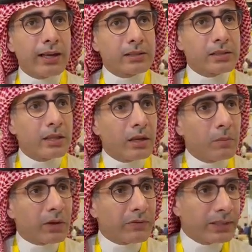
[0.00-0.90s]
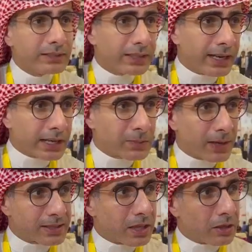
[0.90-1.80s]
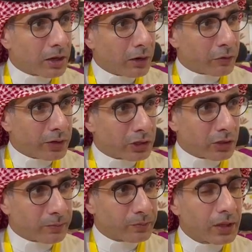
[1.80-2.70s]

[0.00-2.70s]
at the number of Indian expats in the Gulf region,